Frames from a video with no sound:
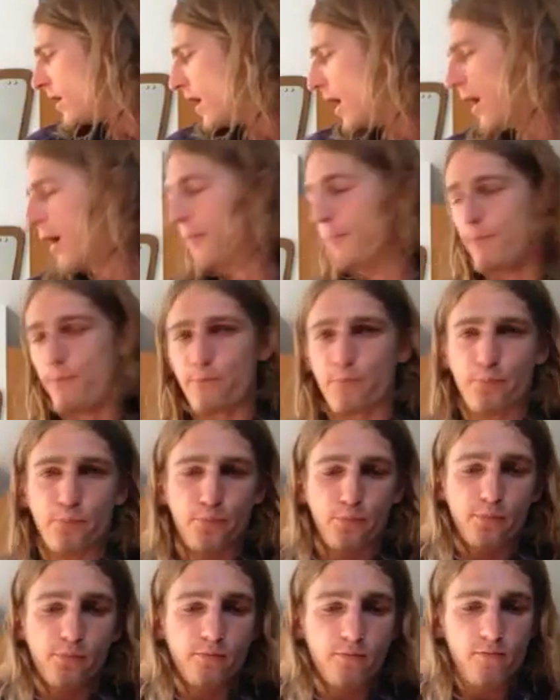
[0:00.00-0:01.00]

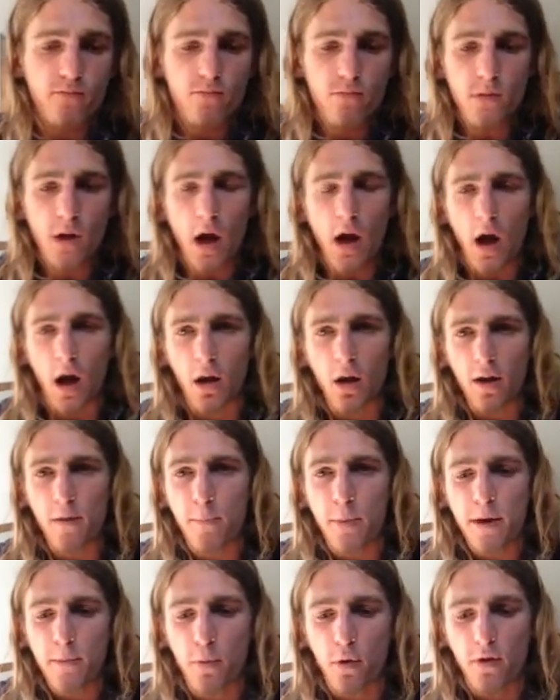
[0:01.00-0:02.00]
A lot of
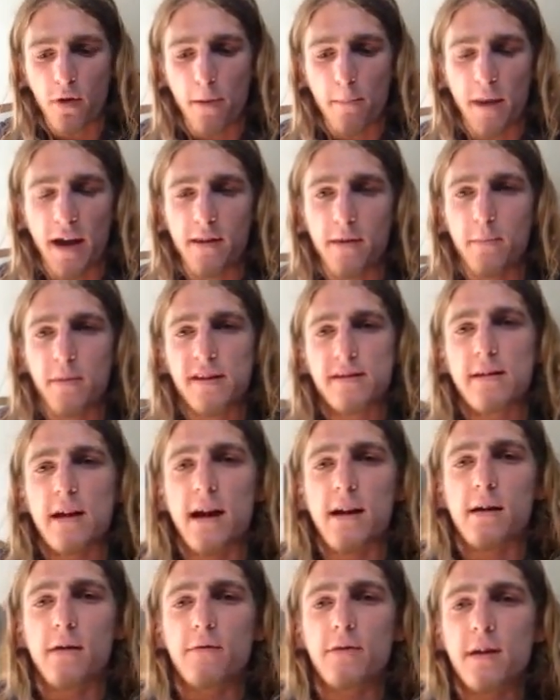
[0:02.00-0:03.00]
people, they make the
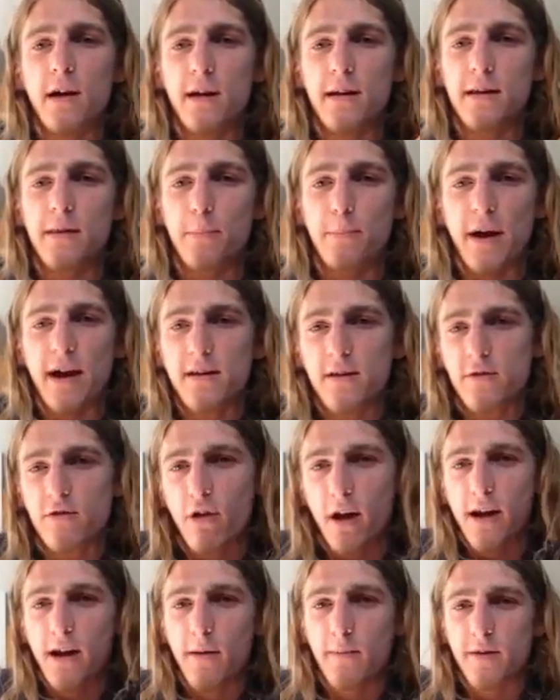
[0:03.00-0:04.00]
mistake of turning the bass
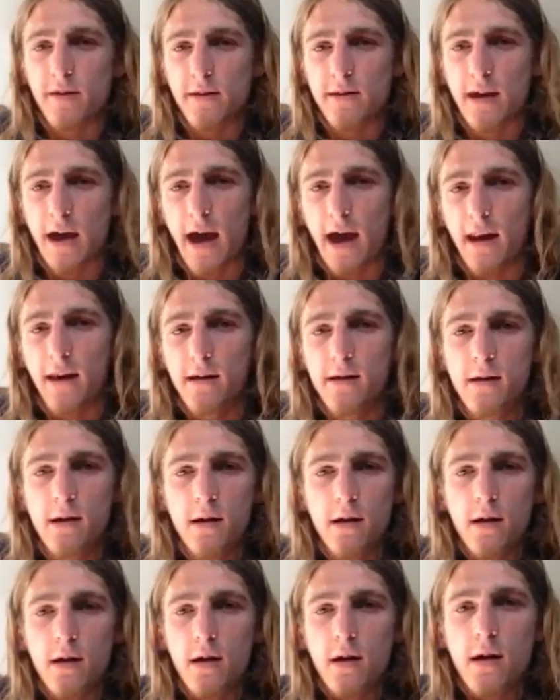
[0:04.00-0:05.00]
right up to 10
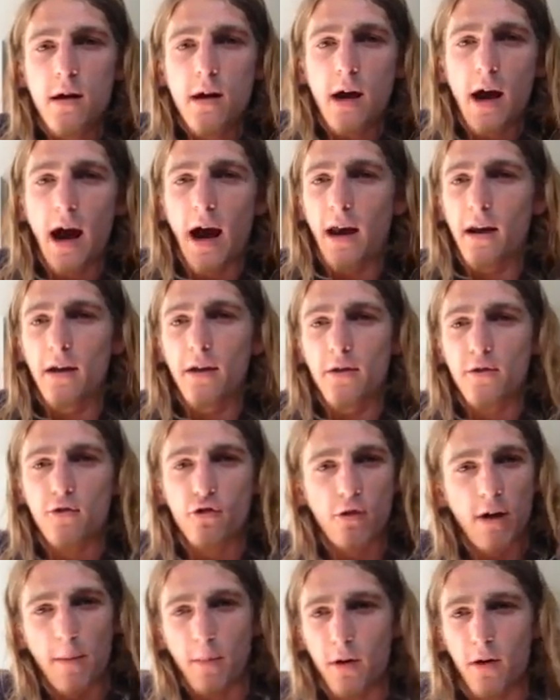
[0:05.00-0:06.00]
and the
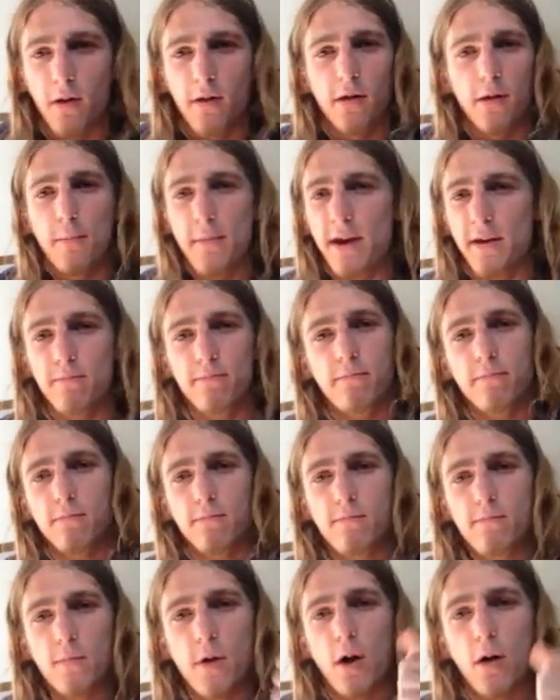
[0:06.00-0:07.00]
treble and the mid
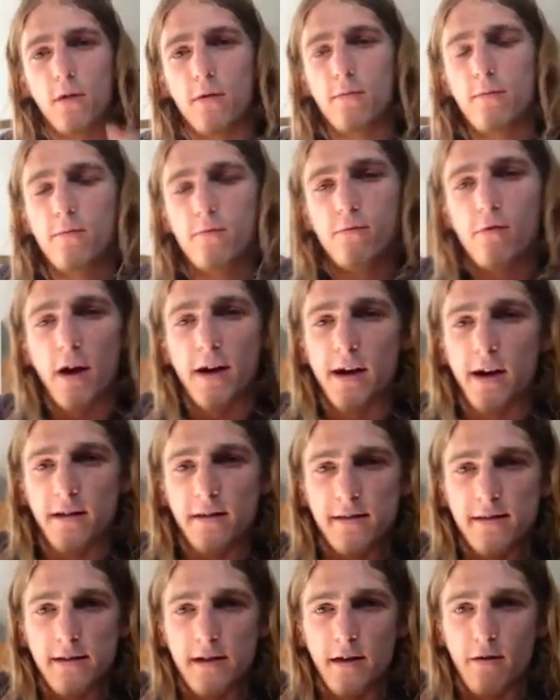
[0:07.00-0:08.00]
right down to
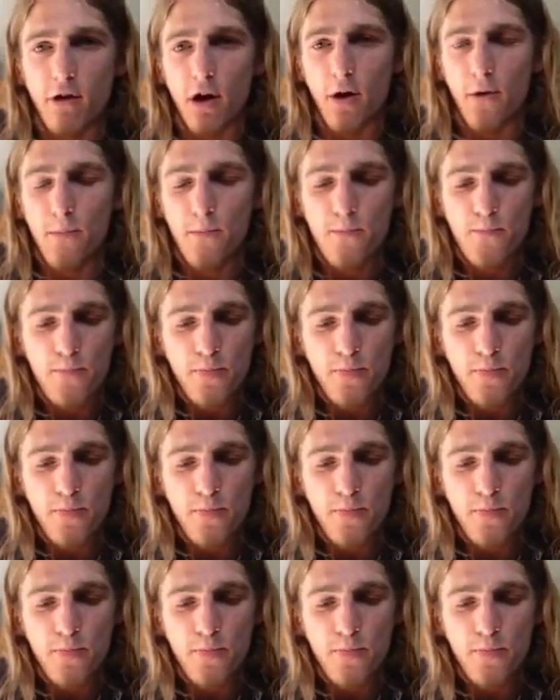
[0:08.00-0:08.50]
0.